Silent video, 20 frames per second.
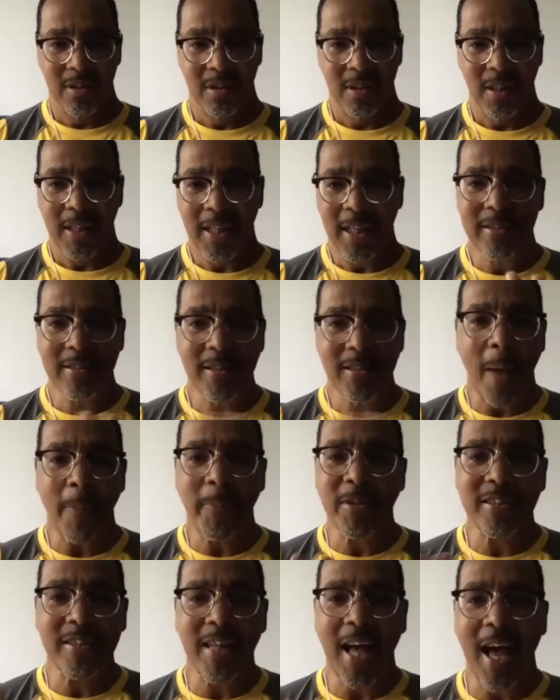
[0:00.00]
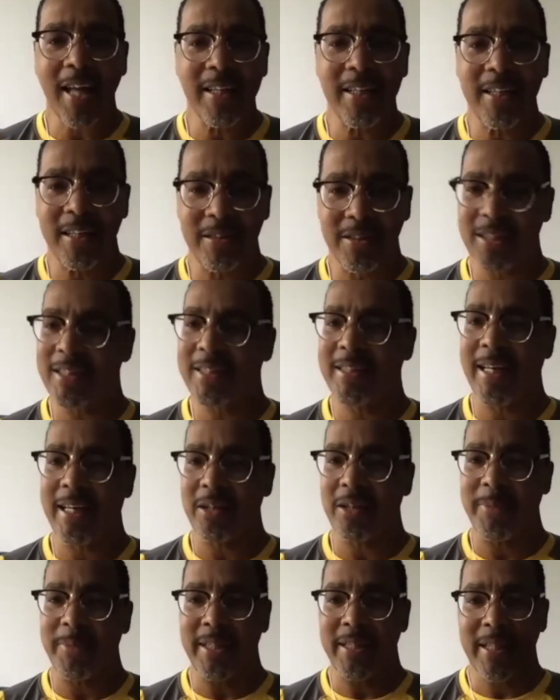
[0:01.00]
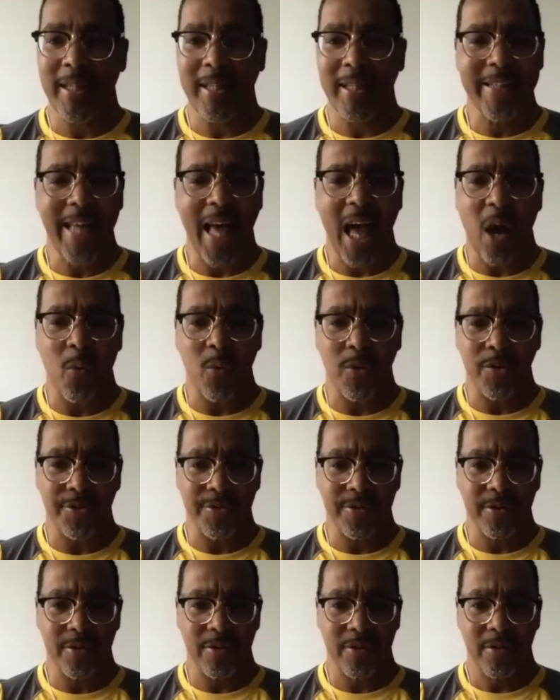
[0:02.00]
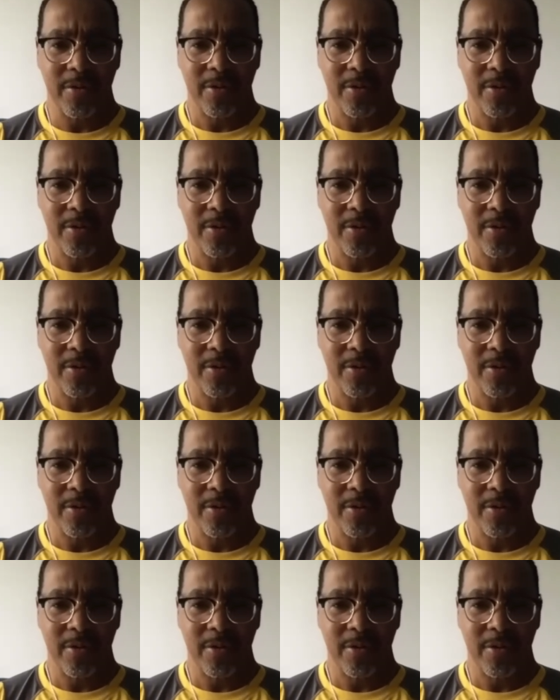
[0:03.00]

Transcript: Let's stop assigning it to the enemy. It's ours.